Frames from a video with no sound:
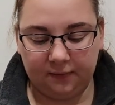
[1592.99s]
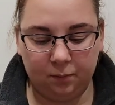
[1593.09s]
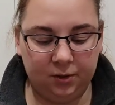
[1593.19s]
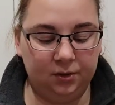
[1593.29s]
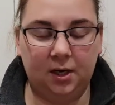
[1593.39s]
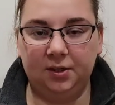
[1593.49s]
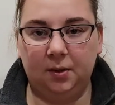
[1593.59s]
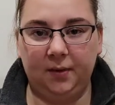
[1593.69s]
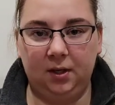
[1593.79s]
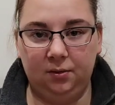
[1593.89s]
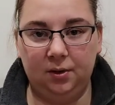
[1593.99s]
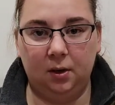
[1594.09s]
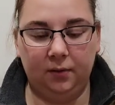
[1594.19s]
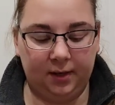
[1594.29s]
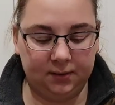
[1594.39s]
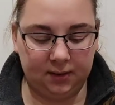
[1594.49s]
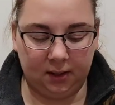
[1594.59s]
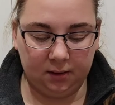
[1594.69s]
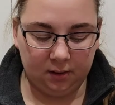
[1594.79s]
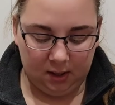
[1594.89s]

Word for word: And when you touch something, you know that it's good.